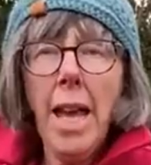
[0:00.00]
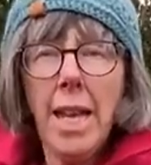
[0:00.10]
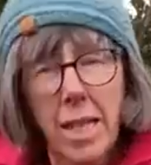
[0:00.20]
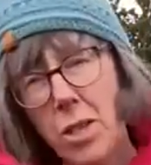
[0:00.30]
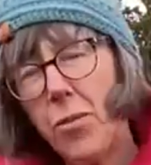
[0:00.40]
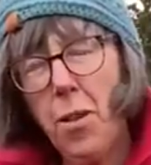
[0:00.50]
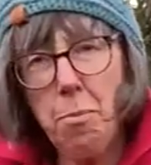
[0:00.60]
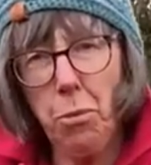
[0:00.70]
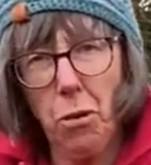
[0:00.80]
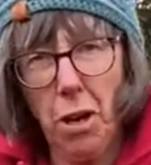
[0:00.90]
It's
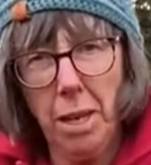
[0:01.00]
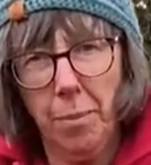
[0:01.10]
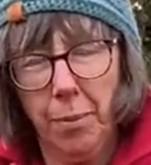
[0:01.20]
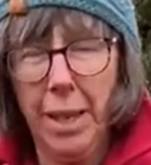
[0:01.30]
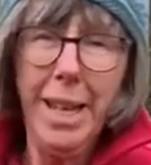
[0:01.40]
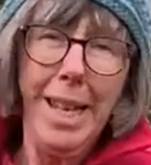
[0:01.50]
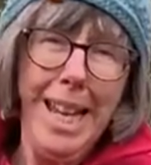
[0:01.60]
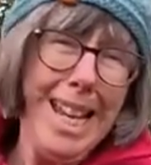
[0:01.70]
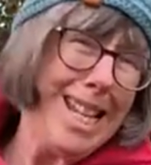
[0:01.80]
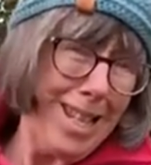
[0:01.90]
February.
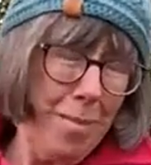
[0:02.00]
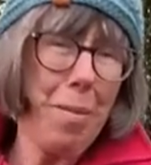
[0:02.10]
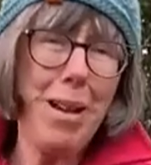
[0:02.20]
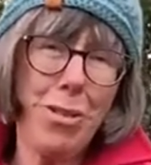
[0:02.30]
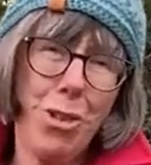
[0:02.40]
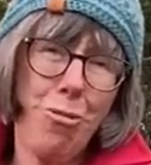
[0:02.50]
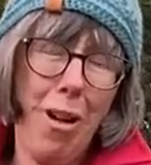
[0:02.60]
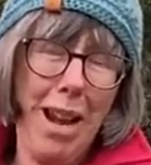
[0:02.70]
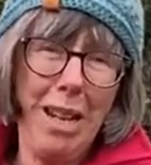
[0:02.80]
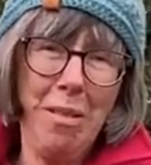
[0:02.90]
It's about to
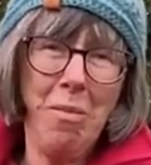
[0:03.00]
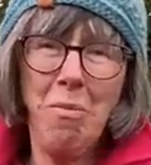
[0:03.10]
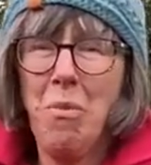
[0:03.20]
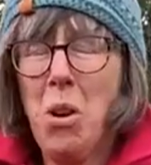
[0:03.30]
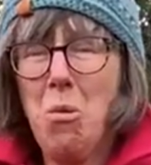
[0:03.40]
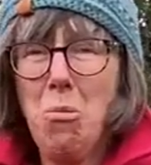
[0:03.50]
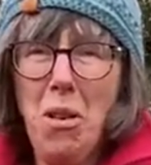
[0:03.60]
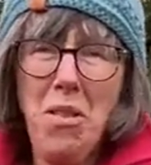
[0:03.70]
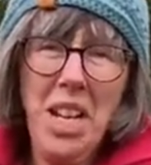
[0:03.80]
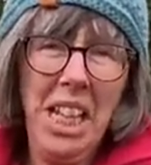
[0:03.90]
rain.
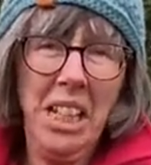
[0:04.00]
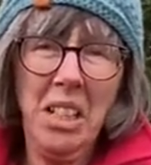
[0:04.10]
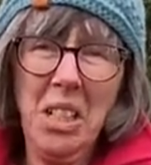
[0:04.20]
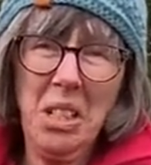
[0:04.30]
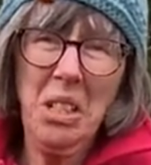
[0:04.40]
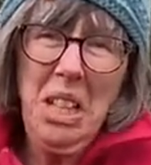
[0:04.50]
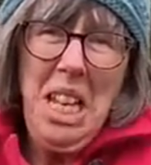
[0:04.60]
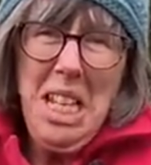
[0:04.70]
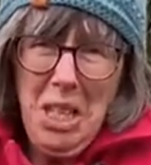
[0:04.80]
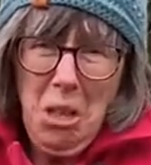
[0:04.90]
We're in England.
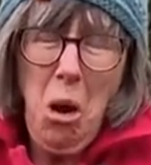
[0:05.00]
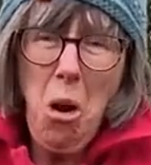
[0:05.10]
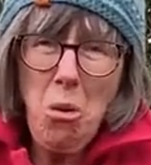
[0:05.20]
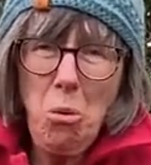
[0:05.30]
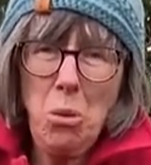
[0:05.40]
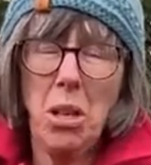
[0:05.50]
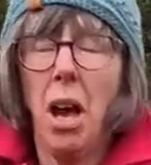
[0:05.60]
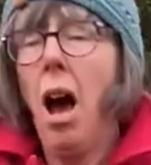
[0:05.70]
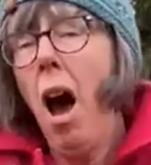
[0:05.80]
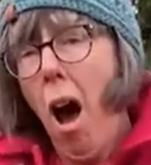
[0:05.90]
It's cold.
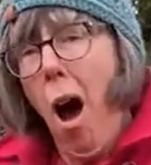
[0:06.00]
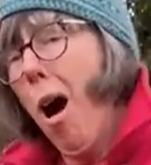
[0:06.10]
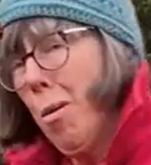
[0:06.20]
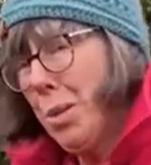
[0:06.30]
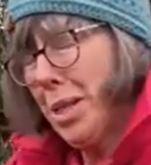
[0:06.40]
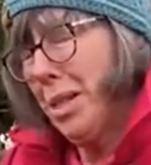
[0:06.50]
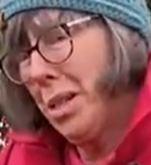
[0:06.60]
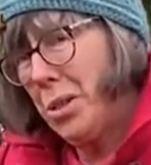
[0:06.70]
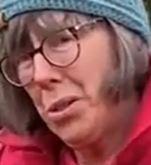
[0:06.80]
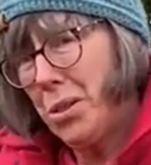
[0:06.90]
I was going
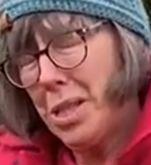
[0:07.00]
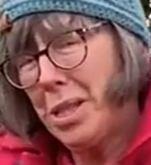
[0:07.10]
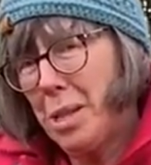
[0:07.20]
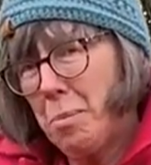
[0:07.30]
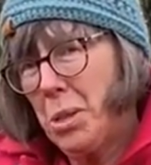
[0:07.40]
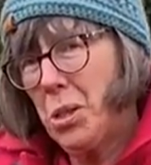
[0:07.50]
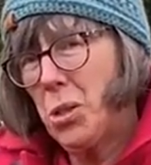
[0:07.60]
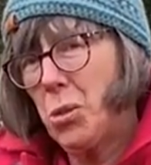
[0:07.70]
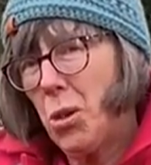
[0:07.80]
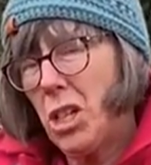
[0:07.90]
to do this
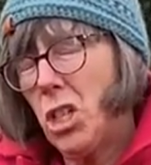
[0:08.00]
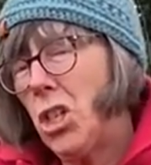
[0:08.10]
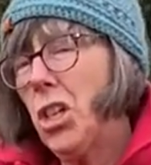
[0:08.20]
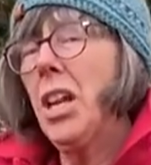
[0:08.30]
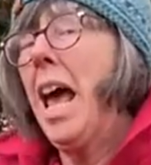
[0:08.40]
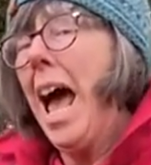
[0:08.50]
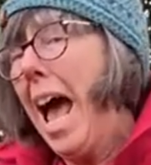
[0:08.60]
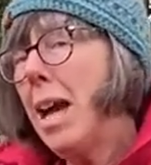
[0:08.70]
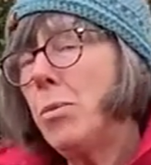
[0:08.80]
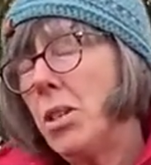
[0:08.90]
demonstration
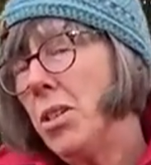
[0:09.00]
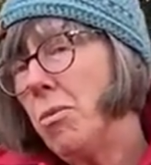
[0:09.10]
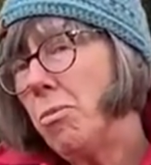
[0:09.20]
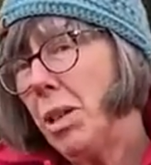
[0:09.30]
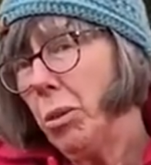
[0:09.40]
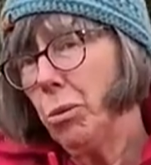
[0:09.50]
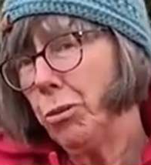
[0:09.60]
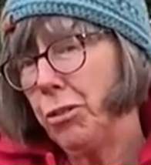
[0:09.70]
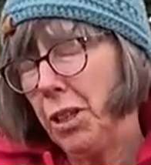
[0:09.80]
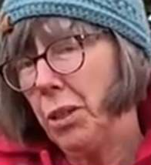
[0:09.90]
out in a real
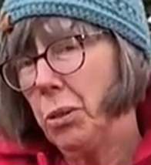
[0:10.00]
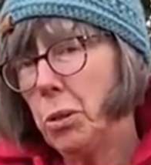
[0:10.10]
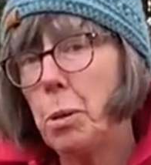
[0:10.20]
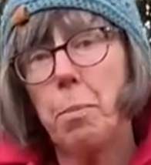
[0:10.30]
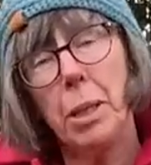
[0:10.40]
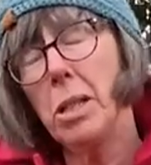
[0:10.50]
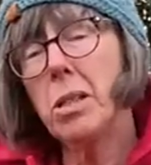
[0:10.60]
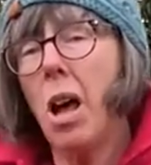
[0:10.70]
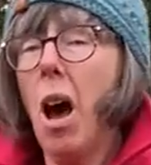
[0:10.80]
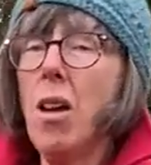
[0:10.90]
field
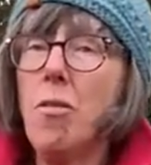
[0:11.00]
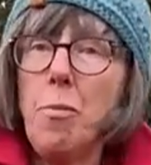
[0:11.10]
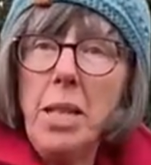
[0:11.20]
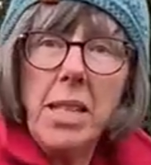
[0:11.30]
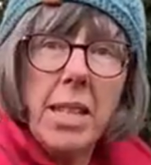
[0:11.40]
because I've been